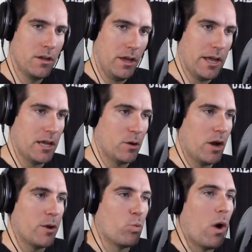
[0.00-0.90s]
and
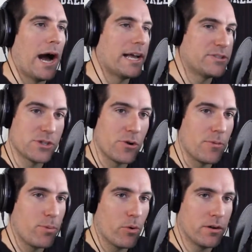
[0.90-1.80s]
why it's so
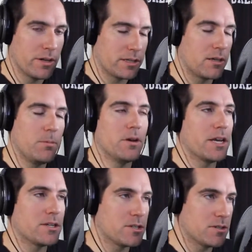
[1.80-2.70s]
important, like the
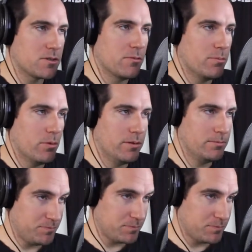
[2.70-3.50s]
communication is so important,